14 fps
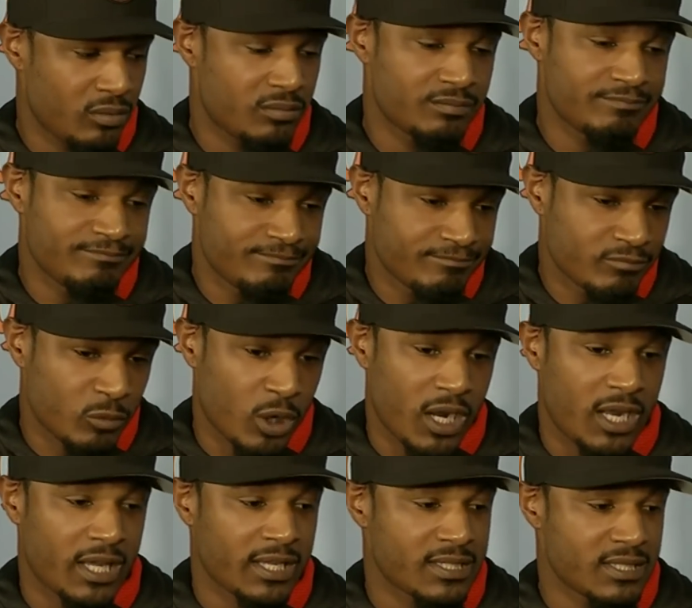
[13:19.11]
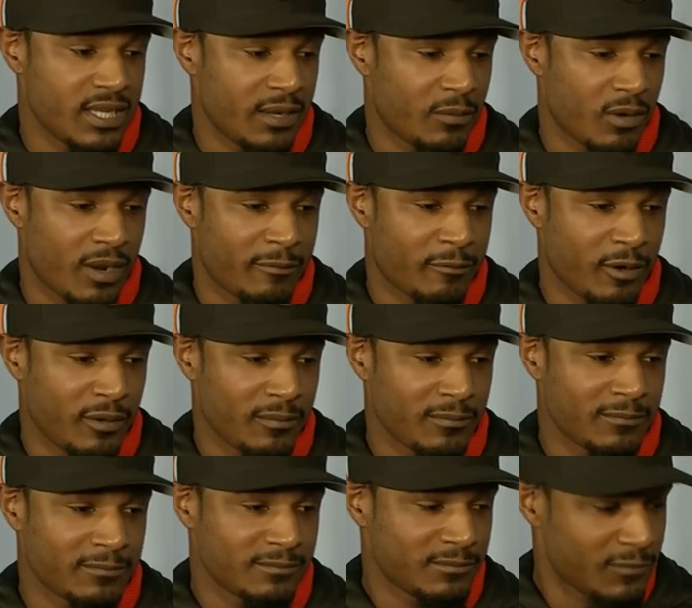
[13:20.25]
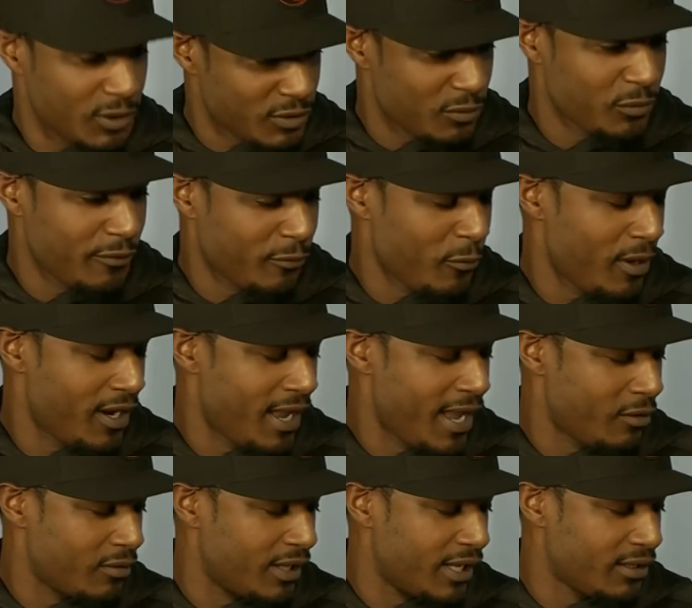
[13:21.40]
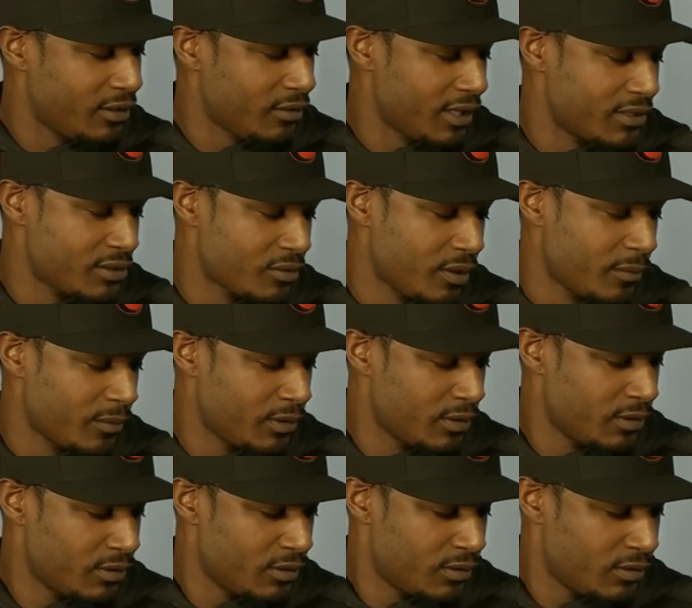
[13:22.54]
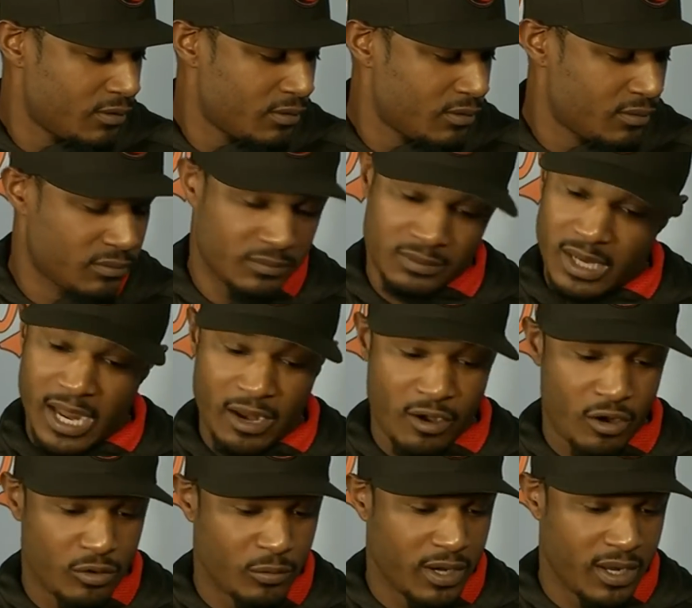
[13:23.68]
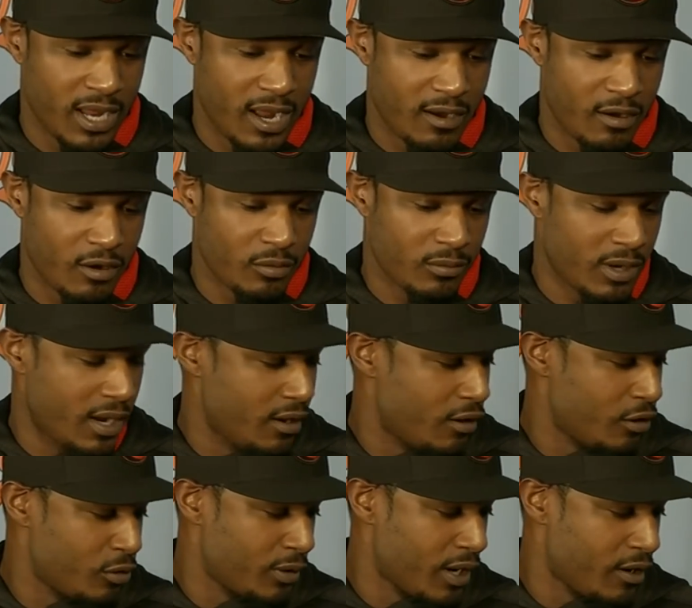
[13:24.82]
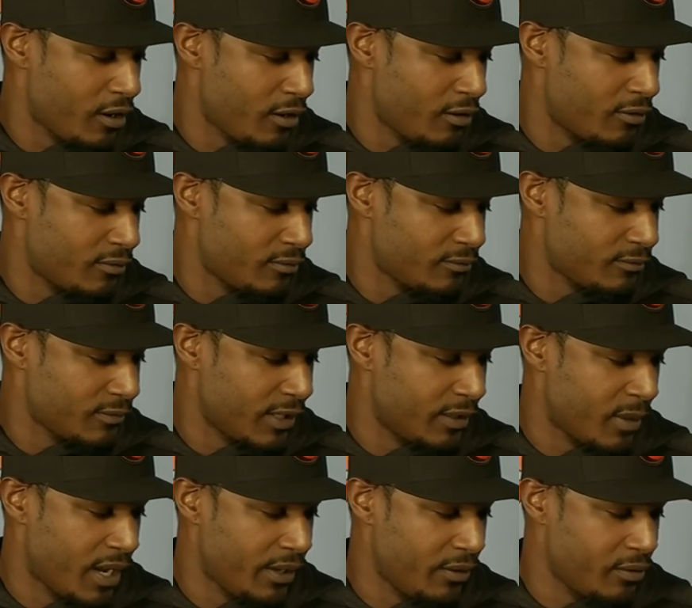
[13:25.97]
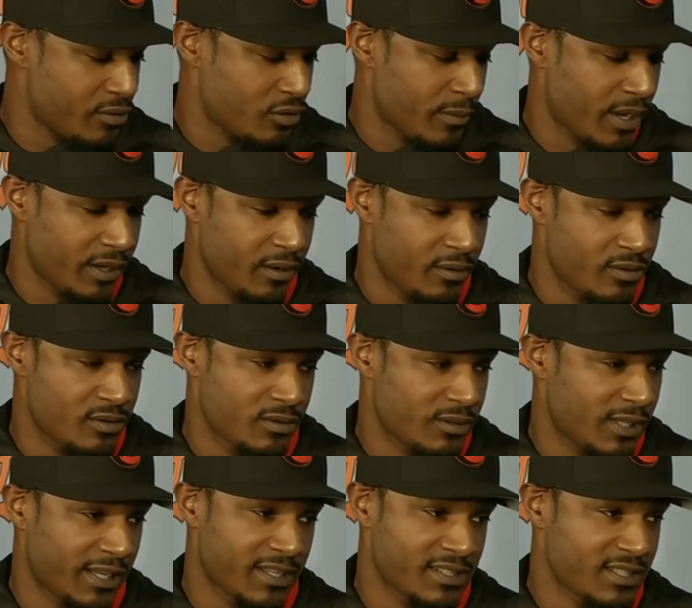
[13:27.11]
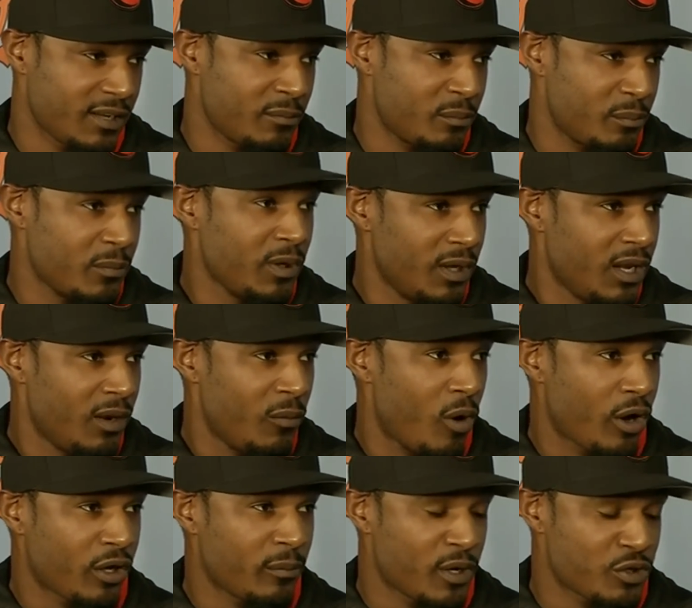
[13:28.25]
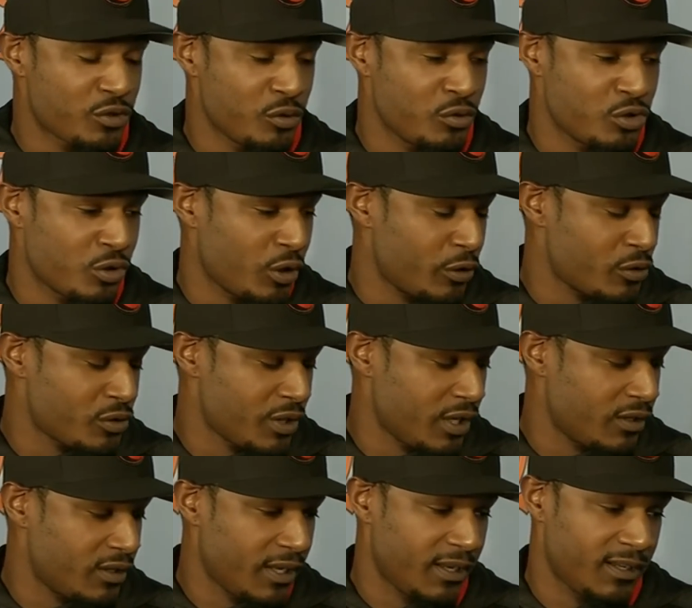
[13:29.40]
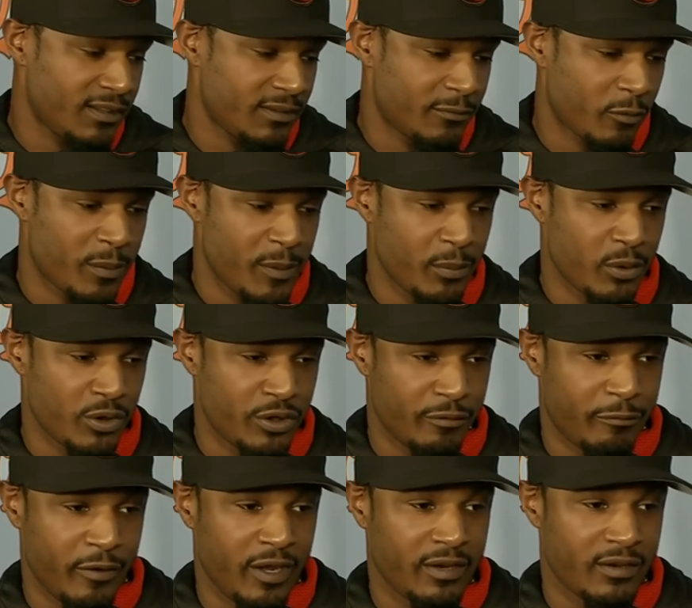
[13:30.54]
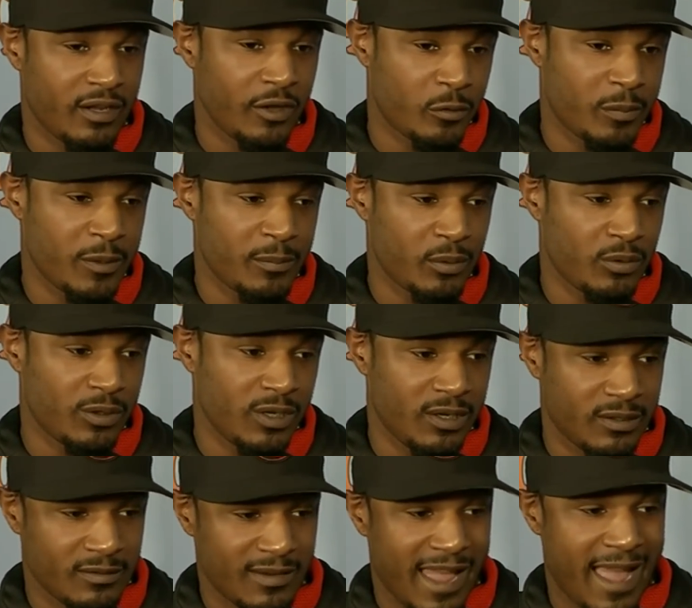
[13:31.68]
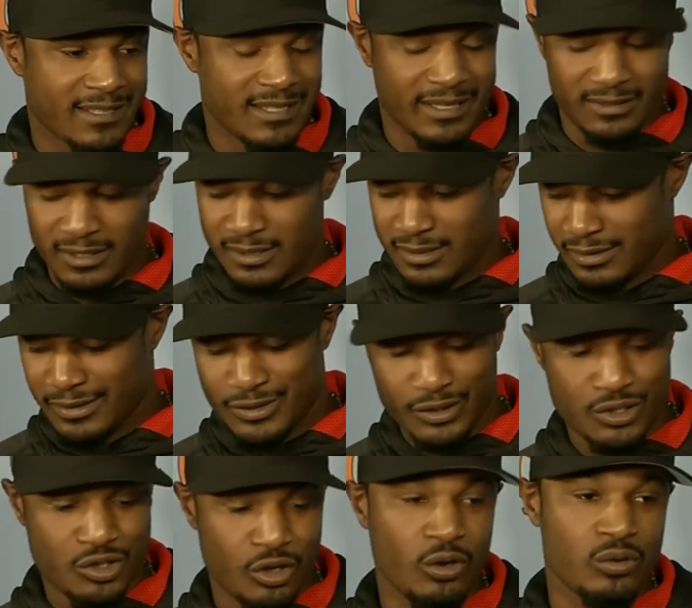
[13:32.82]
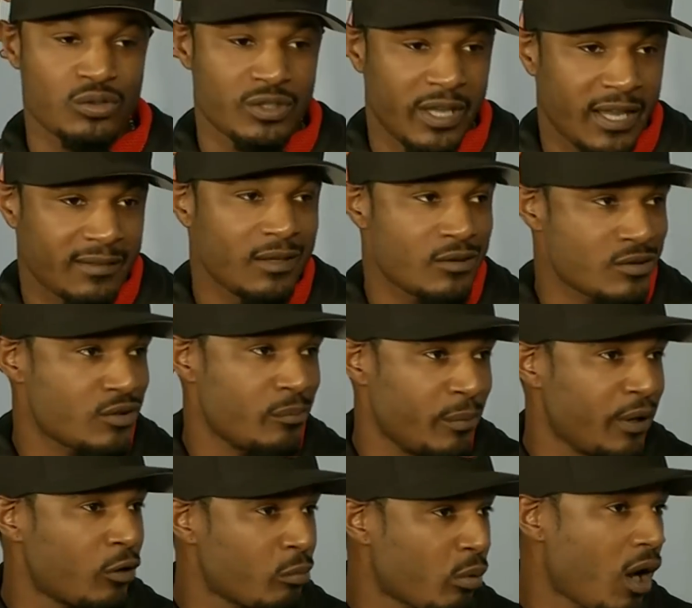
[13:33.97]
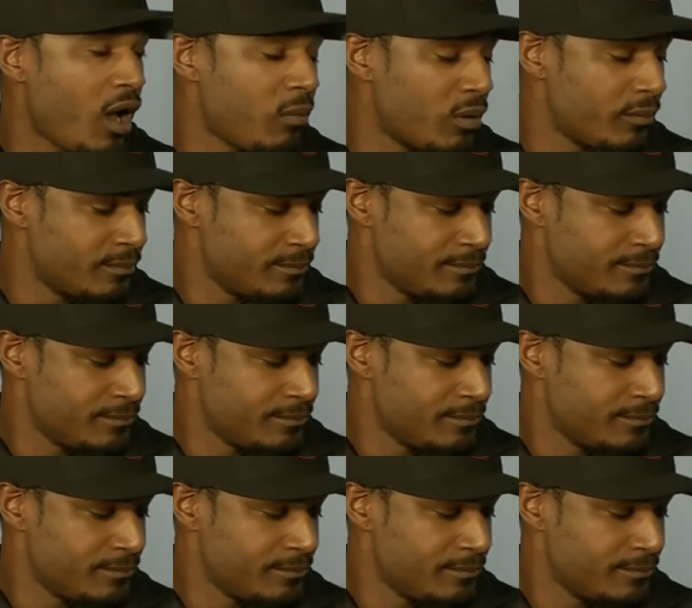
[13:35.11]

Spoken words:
Well, like I said, where I'm from, there's a different way to handle that. You know, they absolutely said racial epithets. I heard what I heard, and my ears are my ears. Like I said, walk in my shoes, you'll understand it. And for people to defend other people and acts like this, it just shows that there's the bigger problem.